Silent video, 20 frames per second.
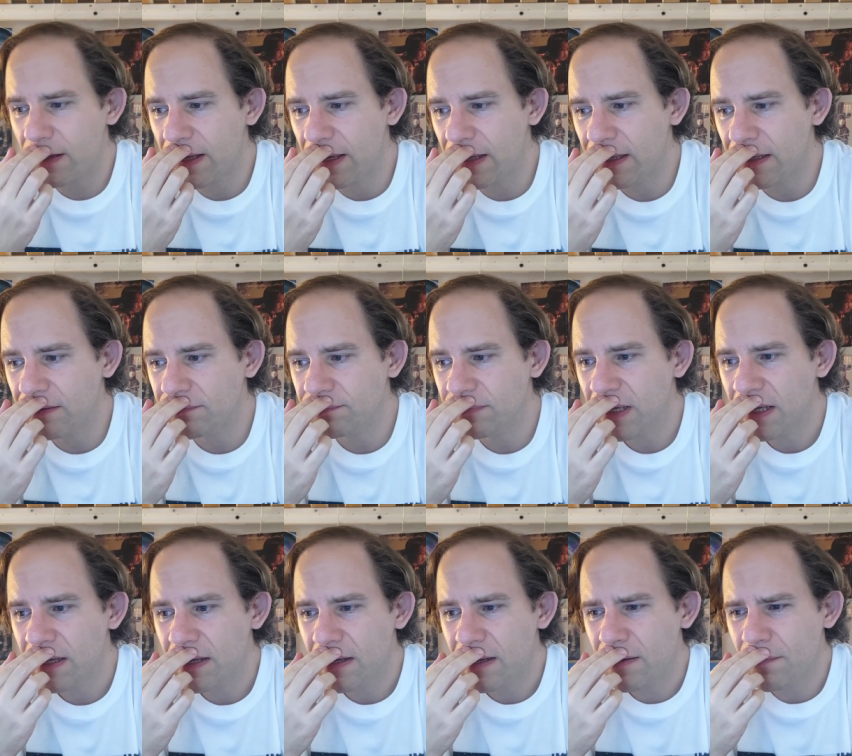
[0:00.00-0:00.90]
um,
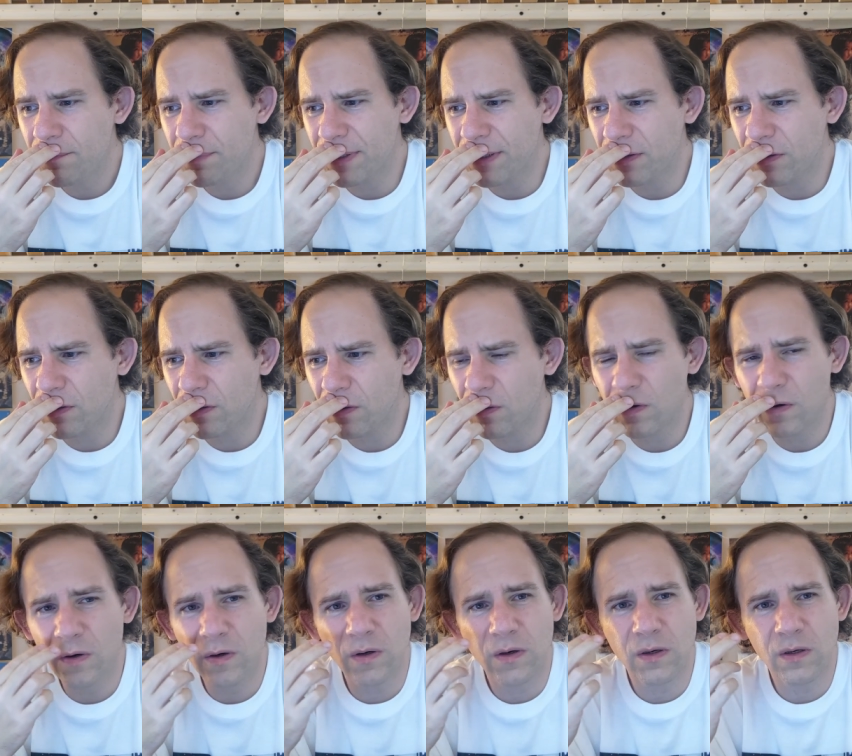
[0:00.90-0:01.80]

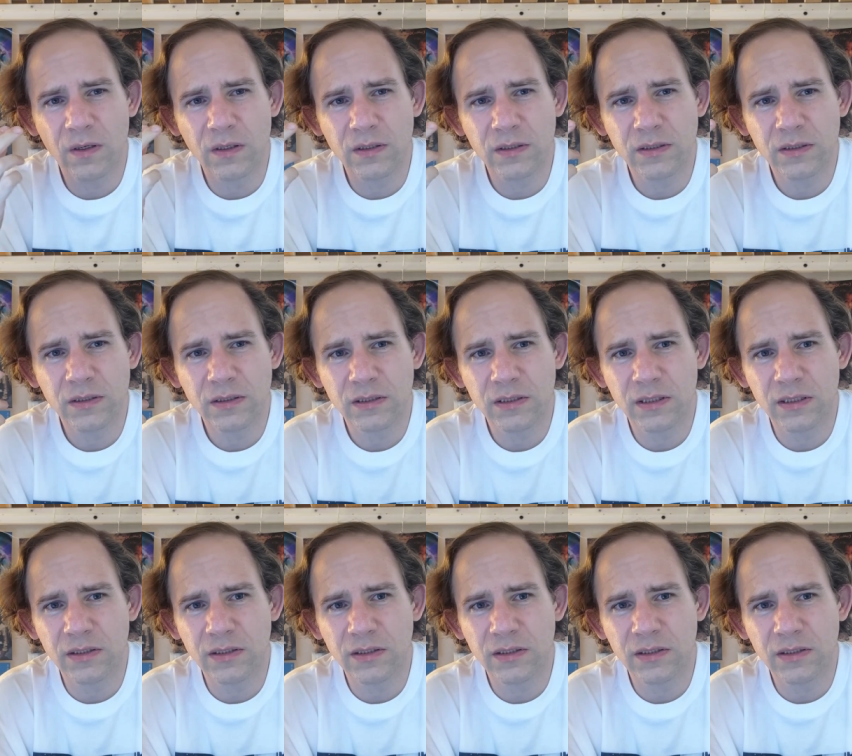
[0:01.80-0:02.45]
because